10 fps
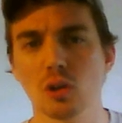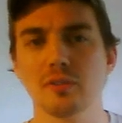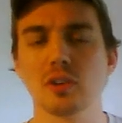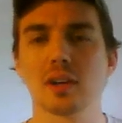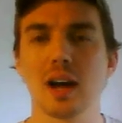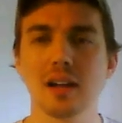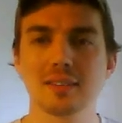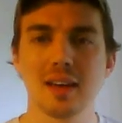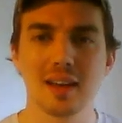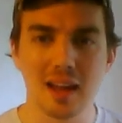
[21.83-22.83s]
over your
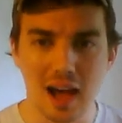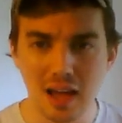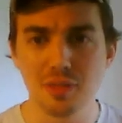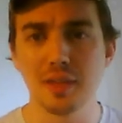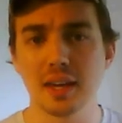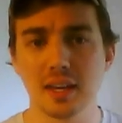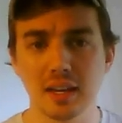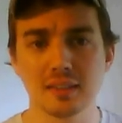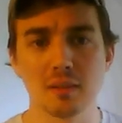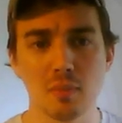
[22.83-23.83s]
content, I think
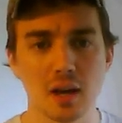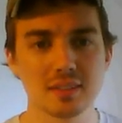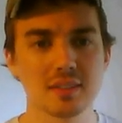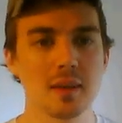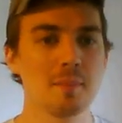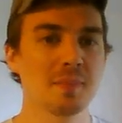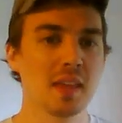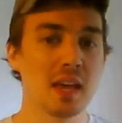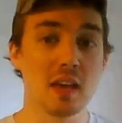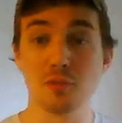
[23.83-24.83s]
it's a must.
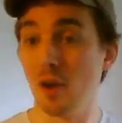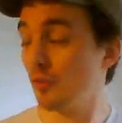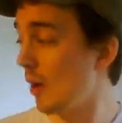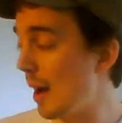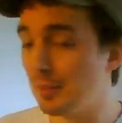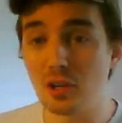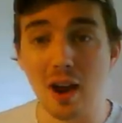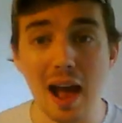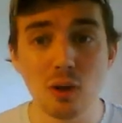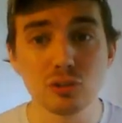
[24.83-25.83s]
If you have crap in
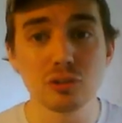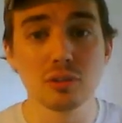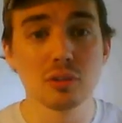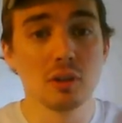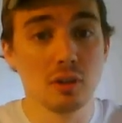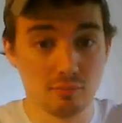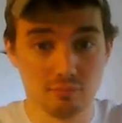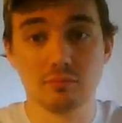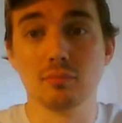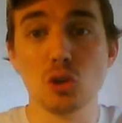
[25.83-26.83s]
your house,
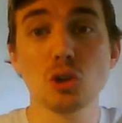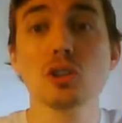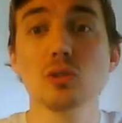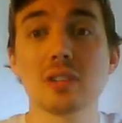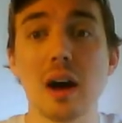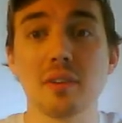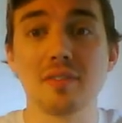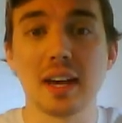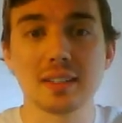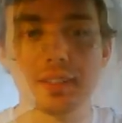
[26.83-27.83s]
you could do sound
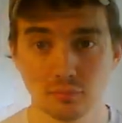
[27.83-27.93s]
effects.